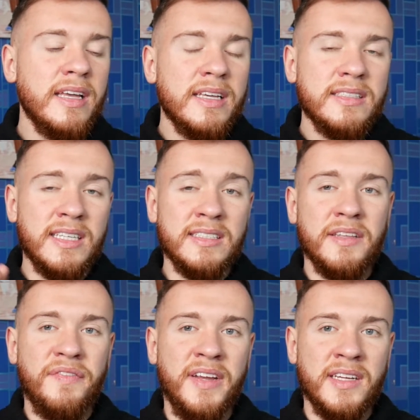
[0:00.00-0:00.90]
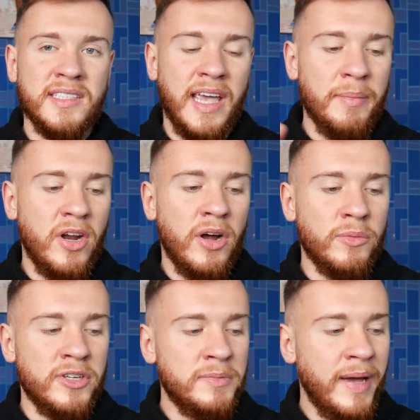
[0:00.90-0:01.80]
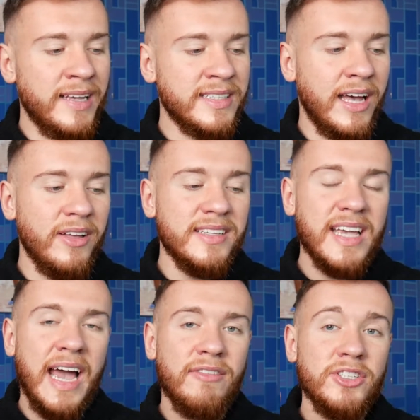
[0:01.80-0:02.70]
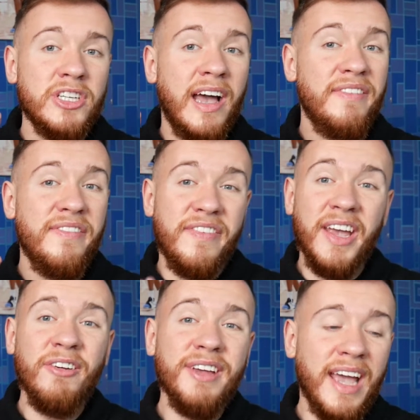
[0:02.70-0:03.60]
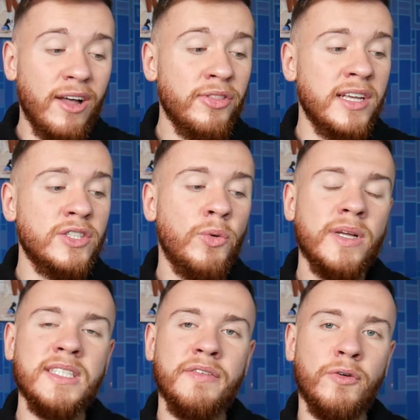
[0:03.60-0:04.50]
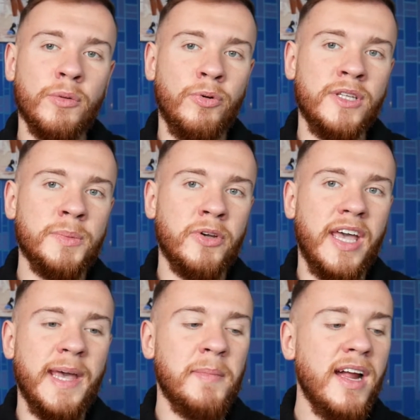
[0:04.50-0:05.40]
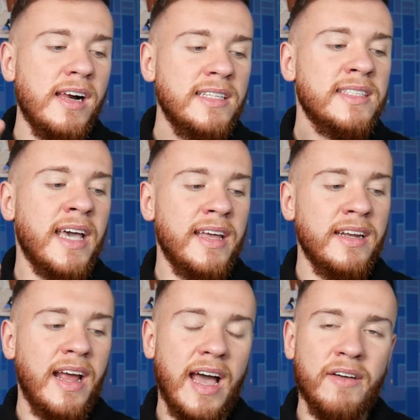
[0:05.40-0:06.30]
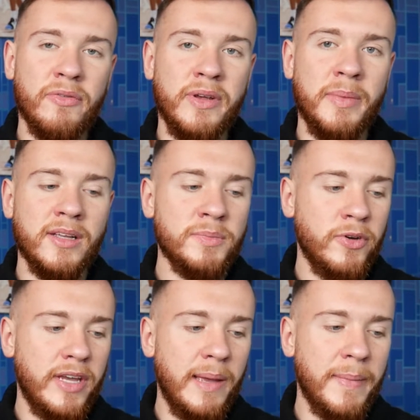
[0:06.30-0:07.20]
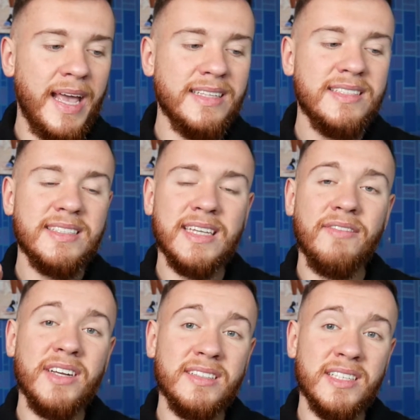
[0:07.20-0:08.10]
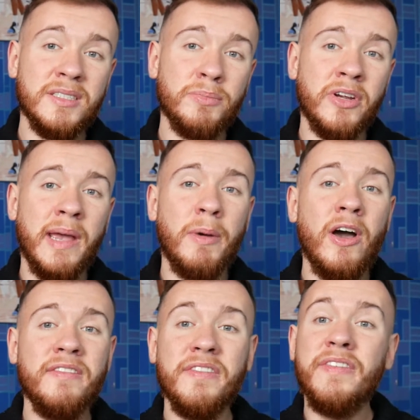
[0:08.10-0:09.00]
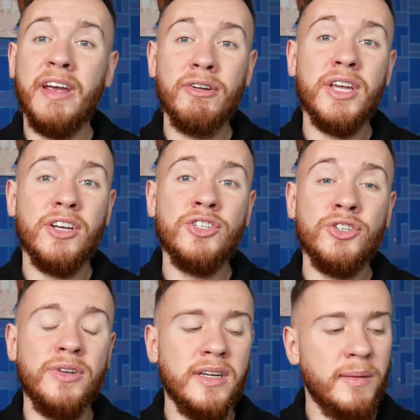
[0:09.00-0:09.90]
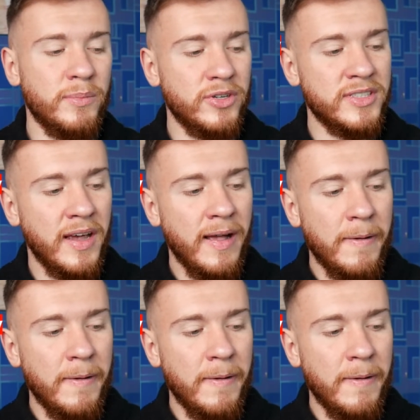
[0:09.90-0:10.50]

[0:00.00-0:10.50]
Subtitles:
since the Phoenix game and onwards, Pascal is averaging a very healthy 24 points per game, 10.5 rebounds per game, and 7 assists per game on very good shooting numbers.